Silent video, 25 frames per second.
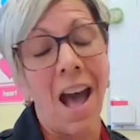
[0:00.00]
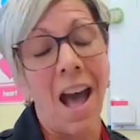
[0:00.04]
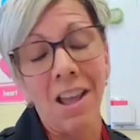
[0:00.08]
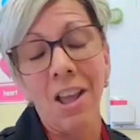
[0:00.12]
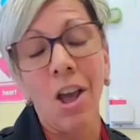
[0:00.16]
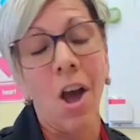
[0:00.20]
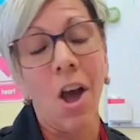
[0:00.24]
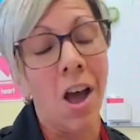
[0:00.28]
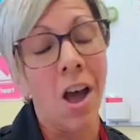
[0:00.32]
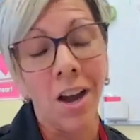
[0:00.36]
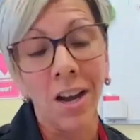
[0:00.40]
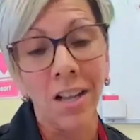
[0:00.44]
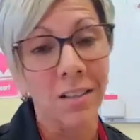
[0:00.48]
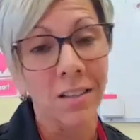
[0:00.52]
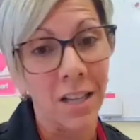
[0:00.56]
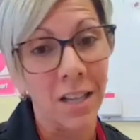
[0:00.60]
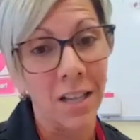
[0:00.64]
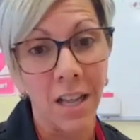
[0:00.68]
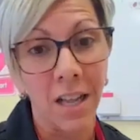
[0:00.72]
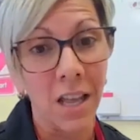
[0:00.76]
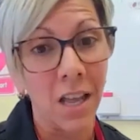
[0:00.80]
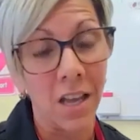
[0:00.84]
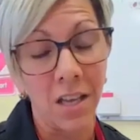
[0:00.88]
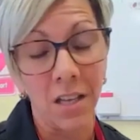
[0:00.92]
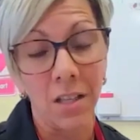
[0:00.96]
I
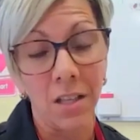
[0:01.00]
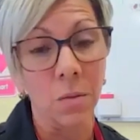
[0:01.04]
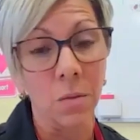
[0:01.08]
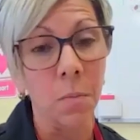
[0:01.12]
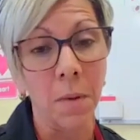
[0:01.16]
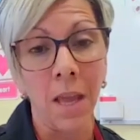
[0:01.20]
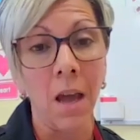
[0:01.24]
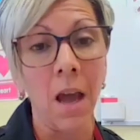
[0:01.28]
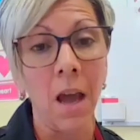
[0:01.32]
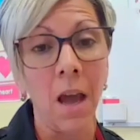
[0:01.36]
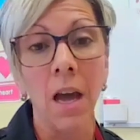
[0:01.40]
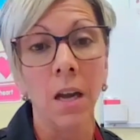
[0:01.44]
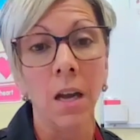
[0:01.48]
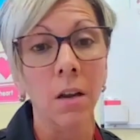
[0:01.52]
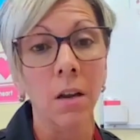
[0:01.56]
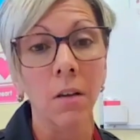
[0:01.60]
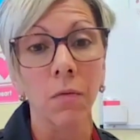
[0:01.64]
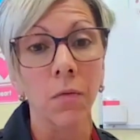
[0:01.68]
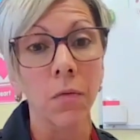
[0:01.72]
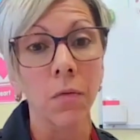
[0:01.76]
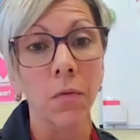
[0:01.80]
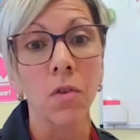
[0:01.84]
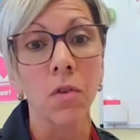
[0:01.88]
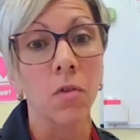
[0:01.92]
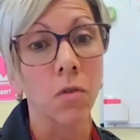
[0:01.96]
honestly has been kind
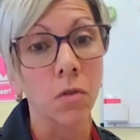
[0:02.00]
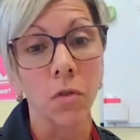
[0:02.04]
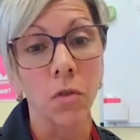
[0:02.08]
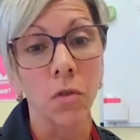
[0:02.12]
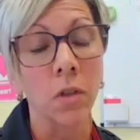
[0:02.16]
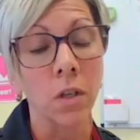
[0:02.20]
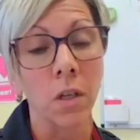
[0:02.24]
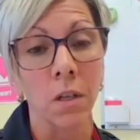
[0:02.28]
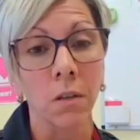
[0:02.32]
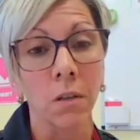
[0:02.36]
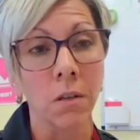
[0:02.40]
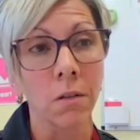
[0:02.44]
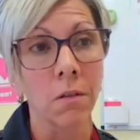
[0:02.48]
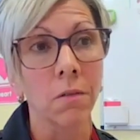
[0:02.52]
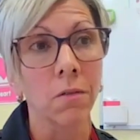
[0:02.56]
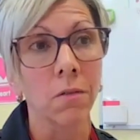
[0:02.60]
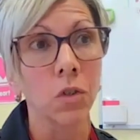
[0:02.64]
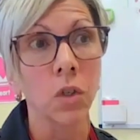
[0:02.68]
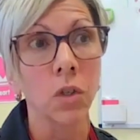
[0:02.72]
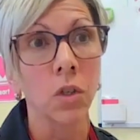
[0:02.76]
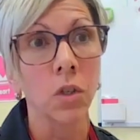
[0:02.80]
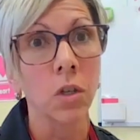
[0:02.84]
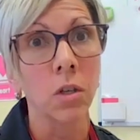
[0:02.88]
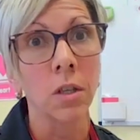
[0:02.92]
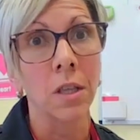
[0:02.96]
of using
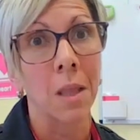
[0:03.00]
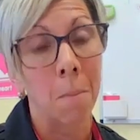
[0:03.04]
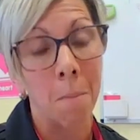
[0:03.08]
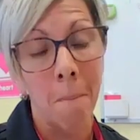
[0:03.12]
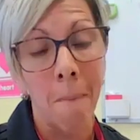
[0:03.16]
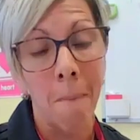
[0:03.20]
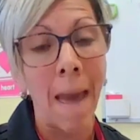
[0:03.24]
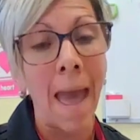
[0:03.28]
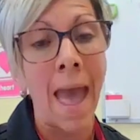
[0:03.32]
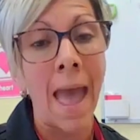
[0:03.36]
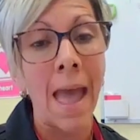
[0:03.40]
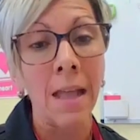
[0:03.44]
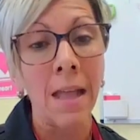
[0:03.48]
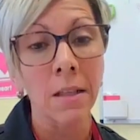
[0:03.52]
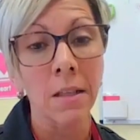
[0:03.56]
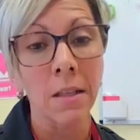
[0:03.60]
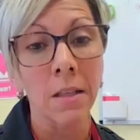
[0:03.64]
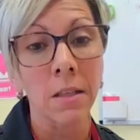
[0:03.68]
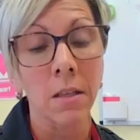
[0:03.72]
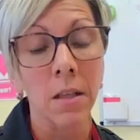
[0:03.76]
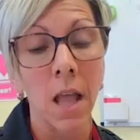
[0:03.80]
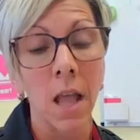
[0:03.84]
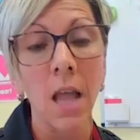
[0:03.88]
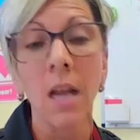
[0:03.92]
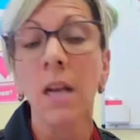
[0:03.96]
to the
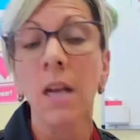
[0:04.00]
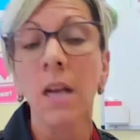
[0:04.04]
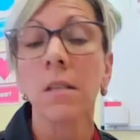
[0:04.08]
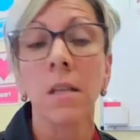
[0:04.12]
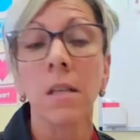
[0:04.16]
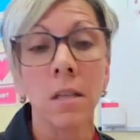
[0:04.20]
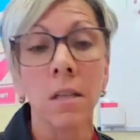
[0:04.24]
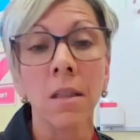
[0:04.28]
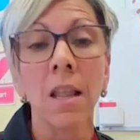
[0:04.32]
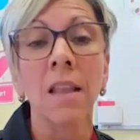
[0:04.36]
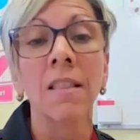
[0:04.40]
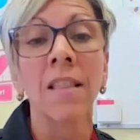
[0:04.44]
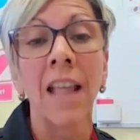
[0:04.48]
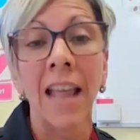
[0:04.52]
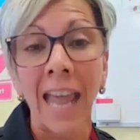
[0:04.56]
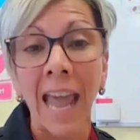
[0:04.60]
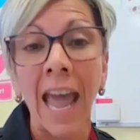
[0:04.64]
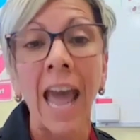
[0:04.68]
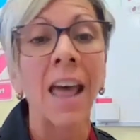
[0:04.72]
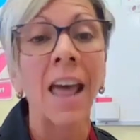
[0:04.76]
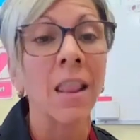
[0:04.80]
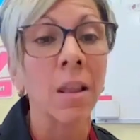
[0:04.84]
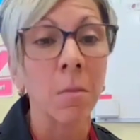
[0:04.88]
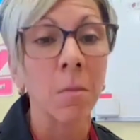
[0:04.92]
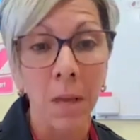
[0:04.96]
mats anything that the
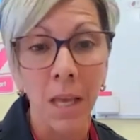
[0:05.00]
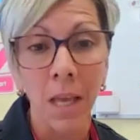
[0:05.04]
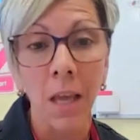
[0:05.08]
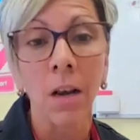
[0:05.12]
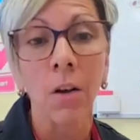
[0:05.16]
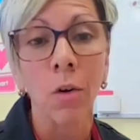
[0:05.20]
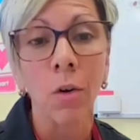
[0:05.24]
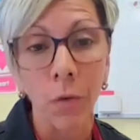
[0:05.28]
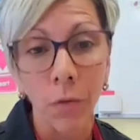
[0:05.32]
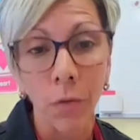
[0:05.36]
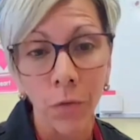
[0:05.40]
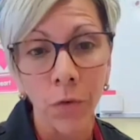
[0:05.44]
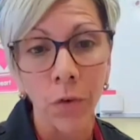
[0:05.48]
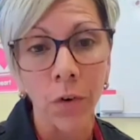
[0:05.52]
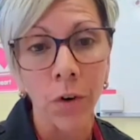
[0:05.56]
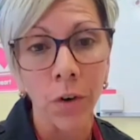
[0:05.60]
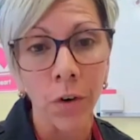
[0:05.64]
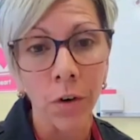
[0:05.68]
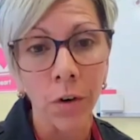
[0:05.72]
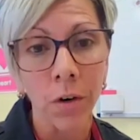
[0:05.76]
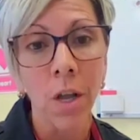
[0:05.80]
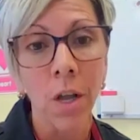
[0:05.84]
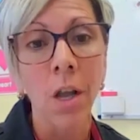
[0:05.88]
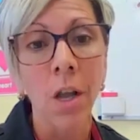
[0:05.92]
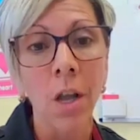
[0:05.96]
academy can
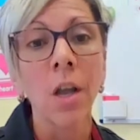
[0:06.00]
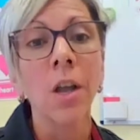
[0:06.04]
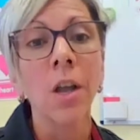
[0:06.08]
offer.